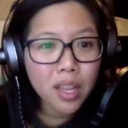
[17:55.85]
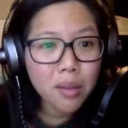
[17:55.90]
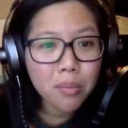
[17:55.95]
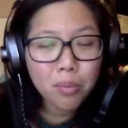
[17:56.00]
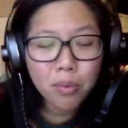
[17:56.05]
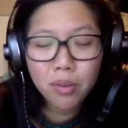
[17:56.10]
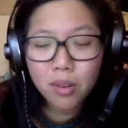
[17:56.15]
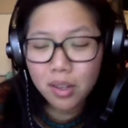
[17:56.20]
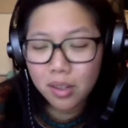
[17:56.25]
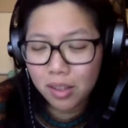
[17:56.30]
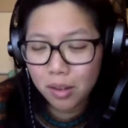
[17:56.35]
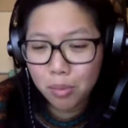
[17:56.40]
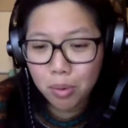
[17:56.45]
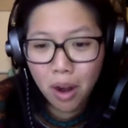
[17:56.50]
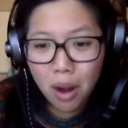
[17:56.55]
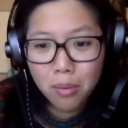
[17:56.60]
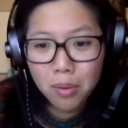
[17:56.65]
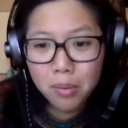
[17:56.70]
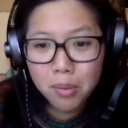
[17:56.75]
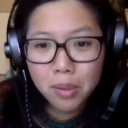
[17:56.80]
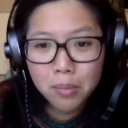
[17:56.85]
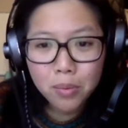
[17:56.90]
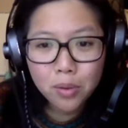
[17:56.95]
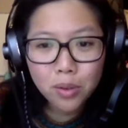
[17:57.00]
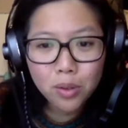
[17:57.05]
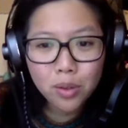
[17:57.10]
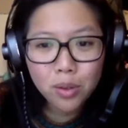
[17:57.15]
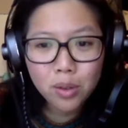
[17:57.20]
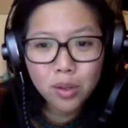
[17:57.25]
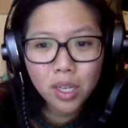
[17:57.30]
They're probably people
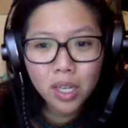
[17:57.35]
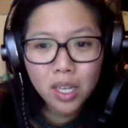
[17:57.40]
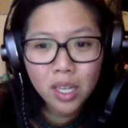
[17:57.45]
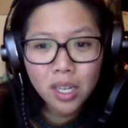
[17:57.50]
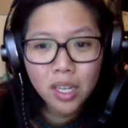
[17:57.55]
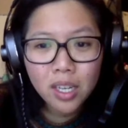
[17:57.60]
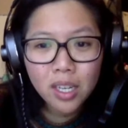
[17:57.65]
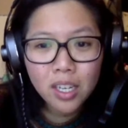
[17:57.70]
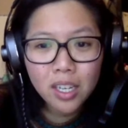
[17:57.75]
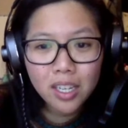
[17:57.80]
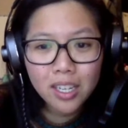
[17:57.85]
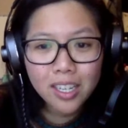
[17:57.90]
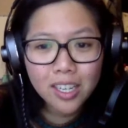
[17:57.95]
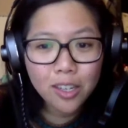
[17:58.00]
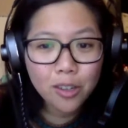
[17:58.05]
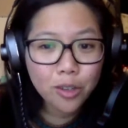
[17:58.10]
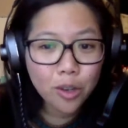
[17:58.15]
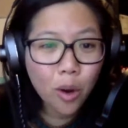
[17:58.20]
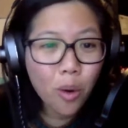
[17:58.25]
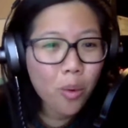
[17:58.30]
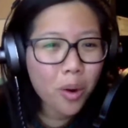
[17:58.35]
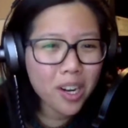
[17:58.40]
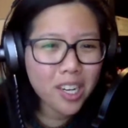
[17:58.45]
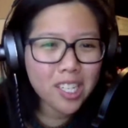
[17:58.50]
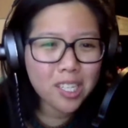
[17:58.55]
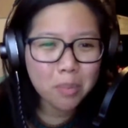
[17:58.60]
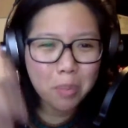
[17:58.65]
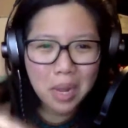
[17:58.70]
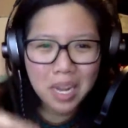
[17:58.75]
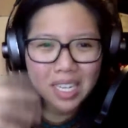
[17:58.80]
who you don't want to
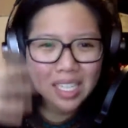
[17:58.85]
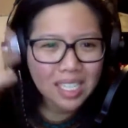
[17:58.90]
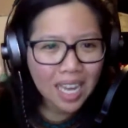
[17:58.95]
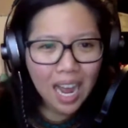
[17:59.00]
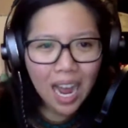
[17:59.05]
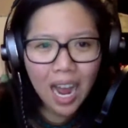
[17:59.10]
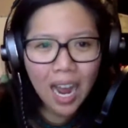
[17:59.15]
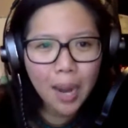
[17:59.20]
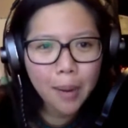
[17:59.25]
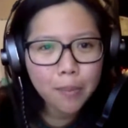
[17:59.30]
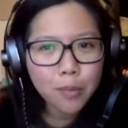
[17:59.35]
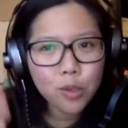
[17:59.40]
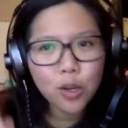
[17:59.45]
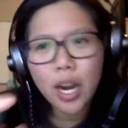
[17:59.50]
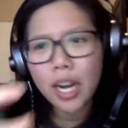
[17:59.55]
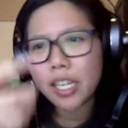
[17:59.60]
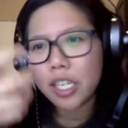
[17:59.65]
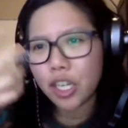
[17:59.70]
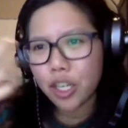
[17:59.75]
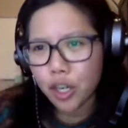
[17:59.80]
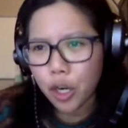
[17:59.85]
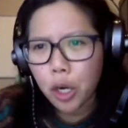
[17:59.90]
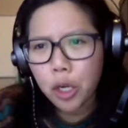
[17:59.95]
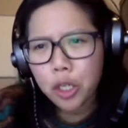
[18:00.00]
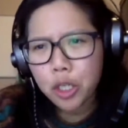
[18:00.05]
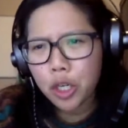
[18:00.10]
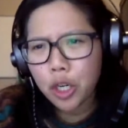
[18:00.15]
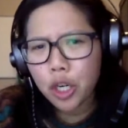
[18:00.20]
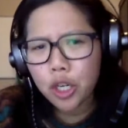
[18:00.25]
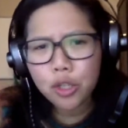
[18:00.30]
spend time trying to
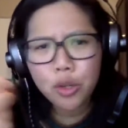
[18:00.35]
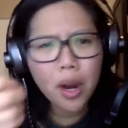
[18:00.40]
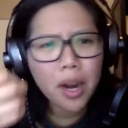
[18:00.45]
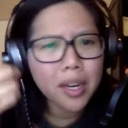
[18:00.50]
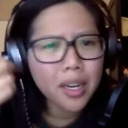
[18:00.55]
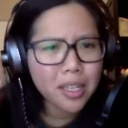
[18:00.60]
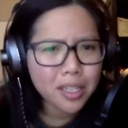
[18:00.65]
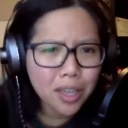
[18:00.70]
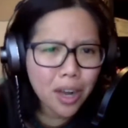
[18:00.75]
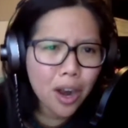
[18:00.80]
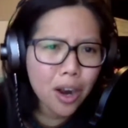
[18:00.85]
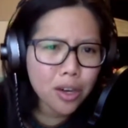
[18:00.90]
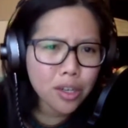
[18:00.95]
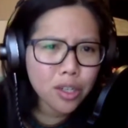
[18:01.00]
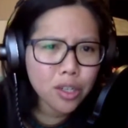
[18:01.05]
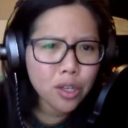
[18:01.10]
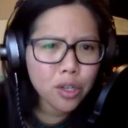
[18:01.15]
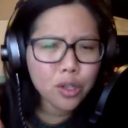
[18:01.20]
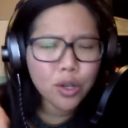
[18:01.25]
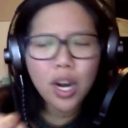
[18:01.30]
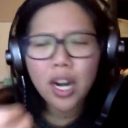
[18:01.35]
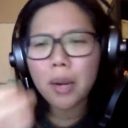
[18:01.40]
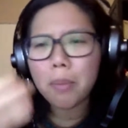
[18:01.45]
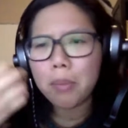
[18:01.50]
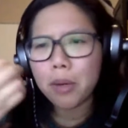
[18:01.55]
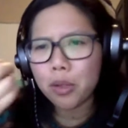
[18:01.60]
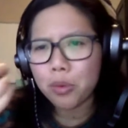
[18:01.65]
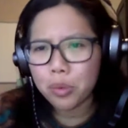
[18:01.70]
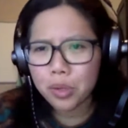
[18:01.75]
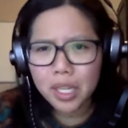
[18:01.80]
nurture, trying to talk to, trying to
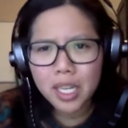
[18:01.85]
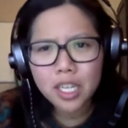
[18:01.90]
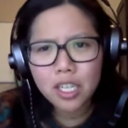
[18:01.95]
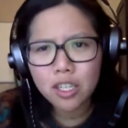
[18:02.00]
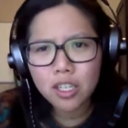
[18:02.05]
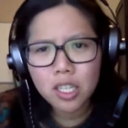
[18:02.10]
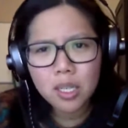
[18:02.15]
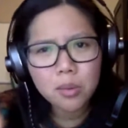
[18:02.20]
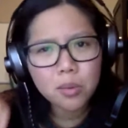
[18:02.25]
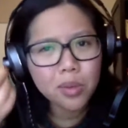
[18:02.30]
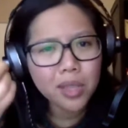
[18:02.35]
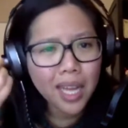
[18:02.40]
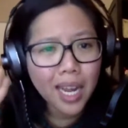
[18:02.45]
build relationships with